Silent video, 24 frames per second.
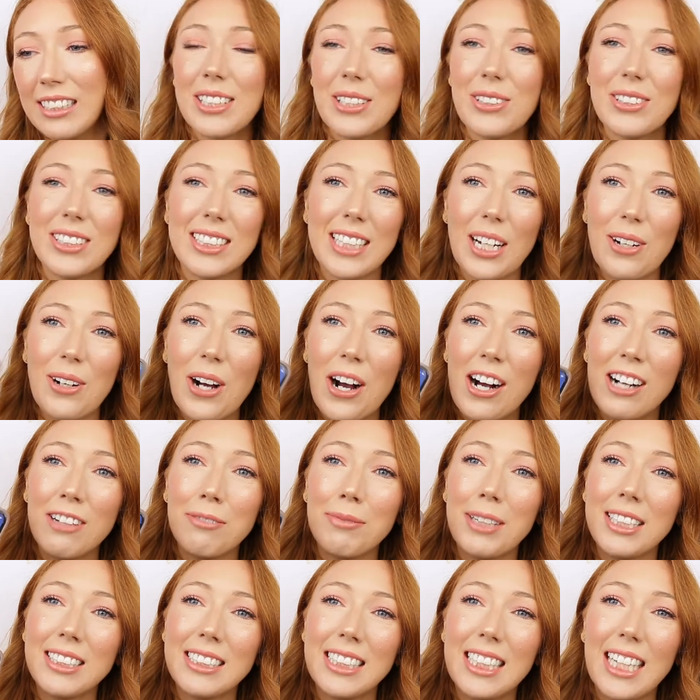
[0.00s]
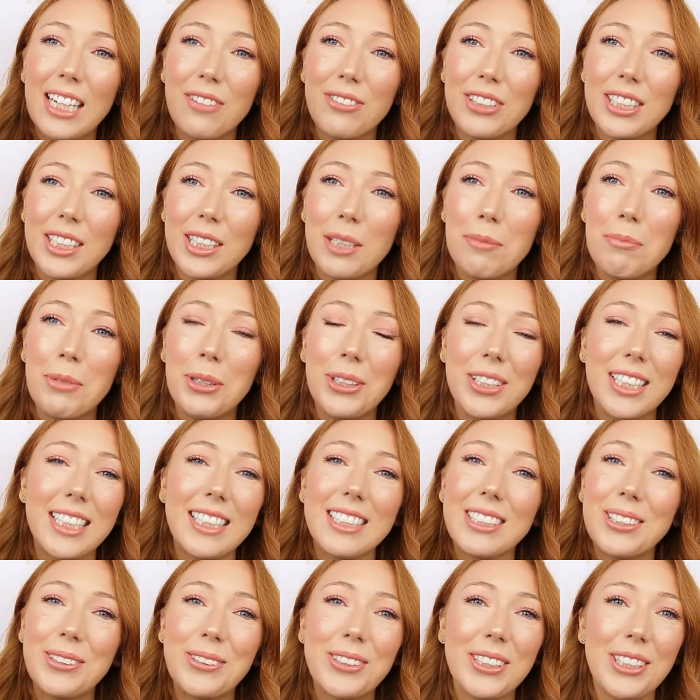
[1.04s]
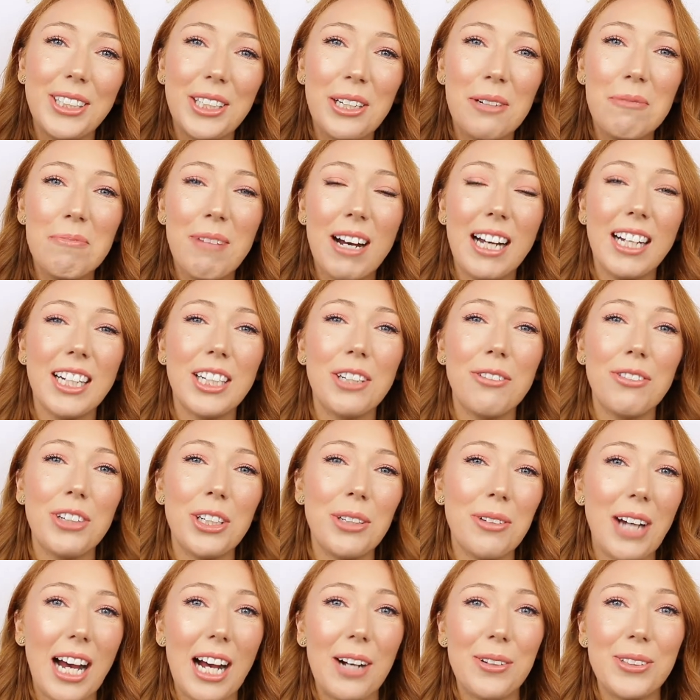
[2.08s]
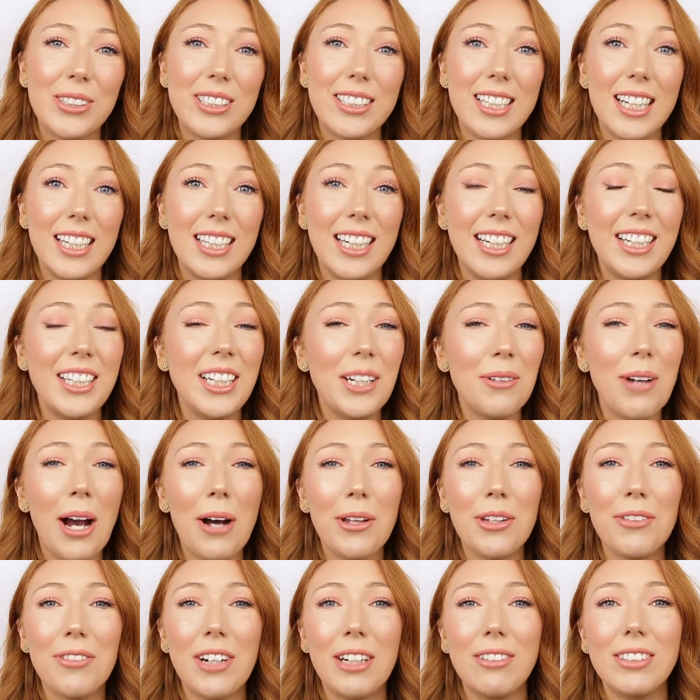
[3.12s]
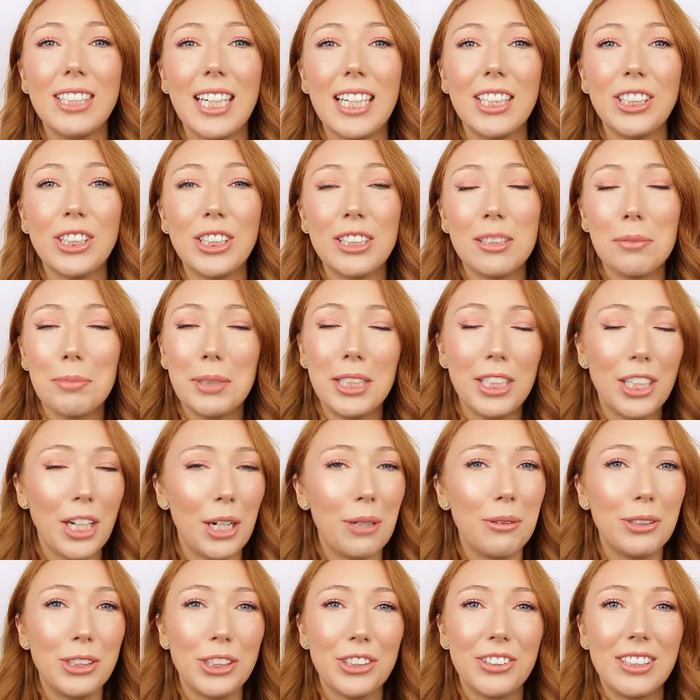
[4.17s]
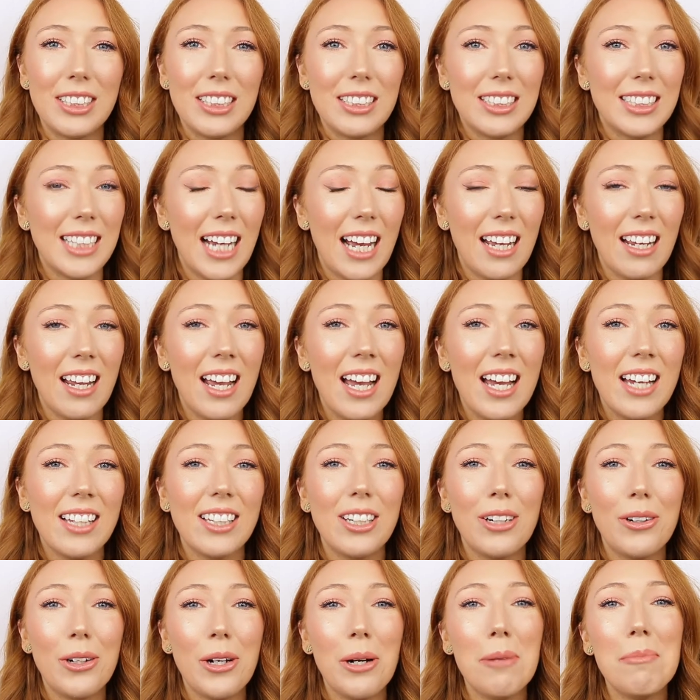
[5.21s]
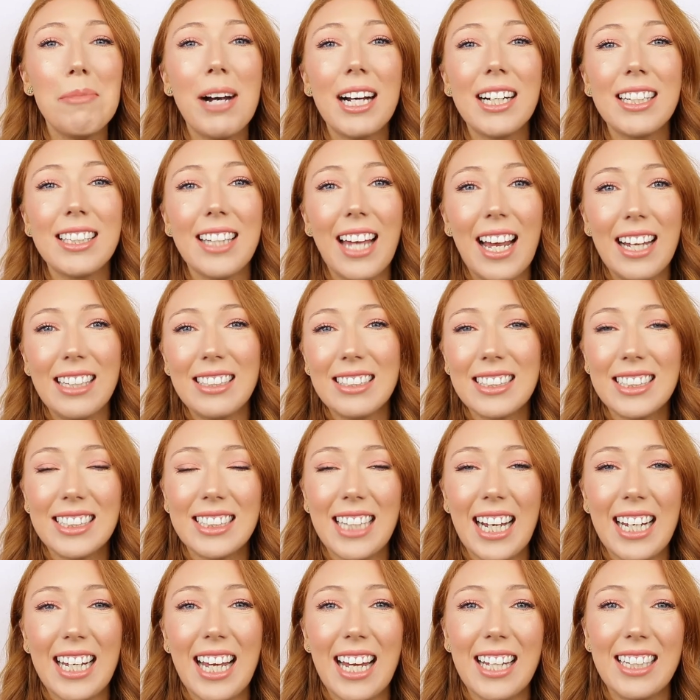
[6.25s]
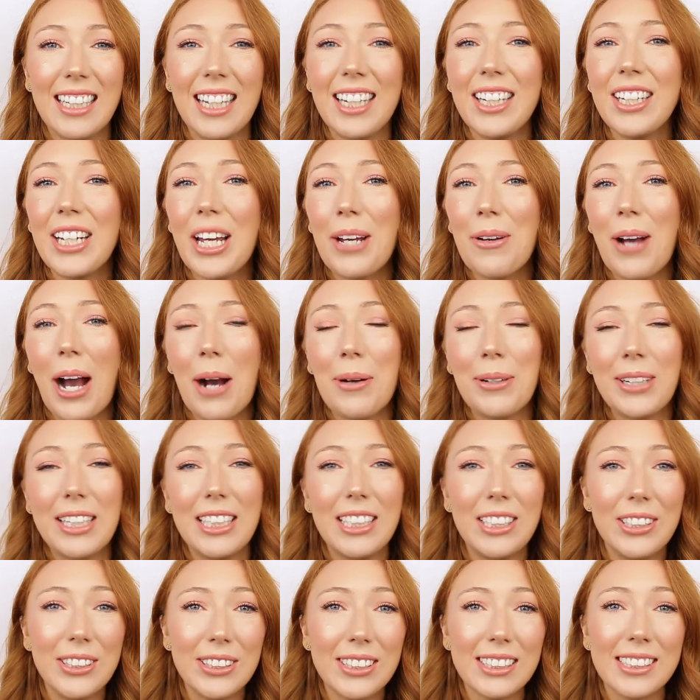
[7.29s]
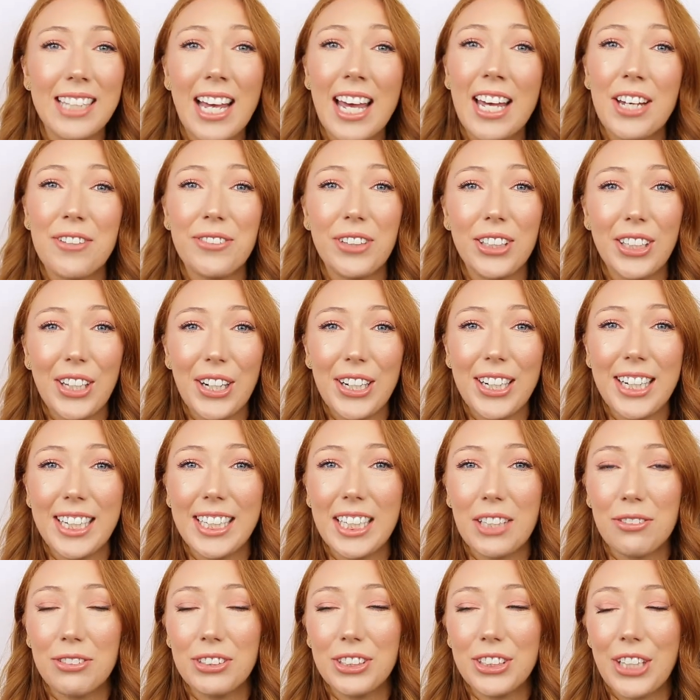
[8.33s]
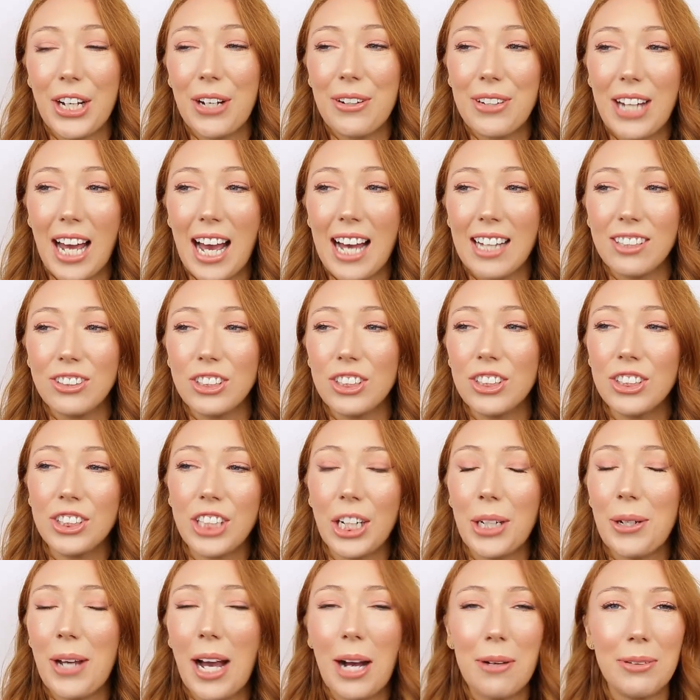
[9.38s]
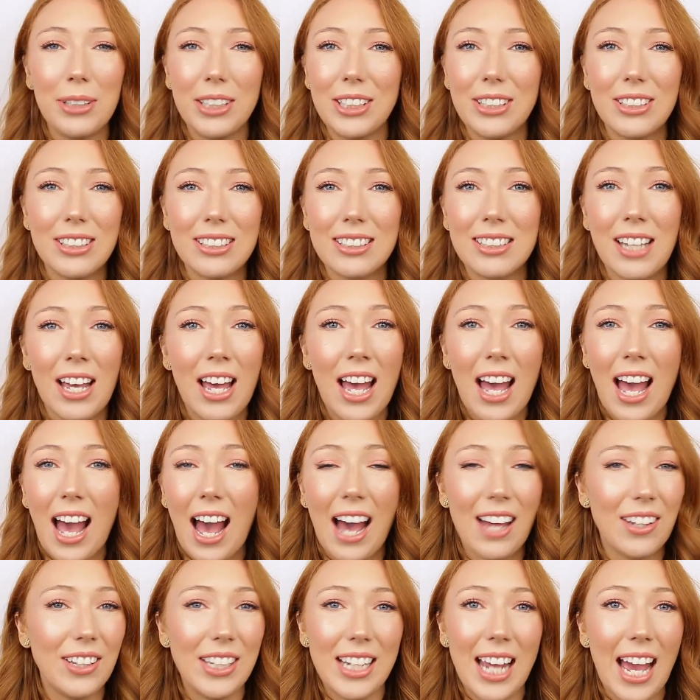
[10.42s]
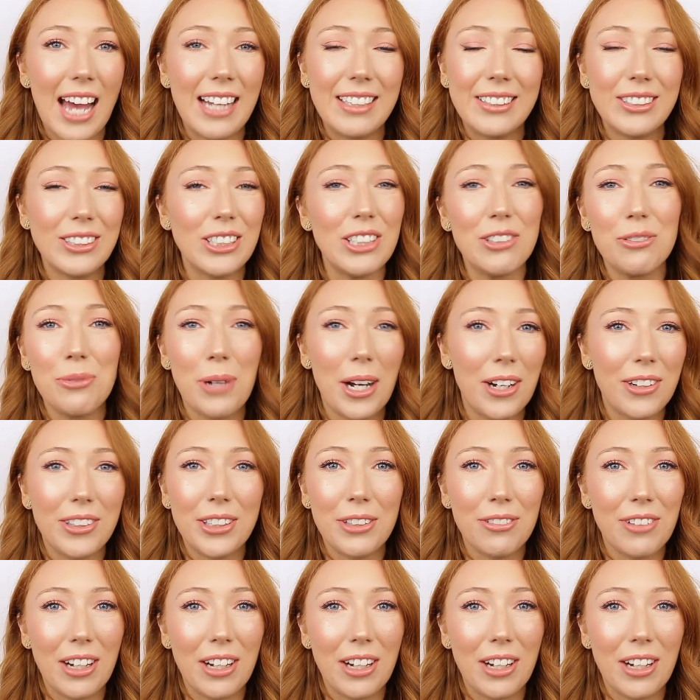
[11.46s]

So it's now 11:30 in the morning, so I'm going to come back in a few hours, let you know how the foundation's been going during the day, then I'll come back at the end of the day and let you know how it looks, if I like it and if I don't, and just show you how it looks at the end of wearing the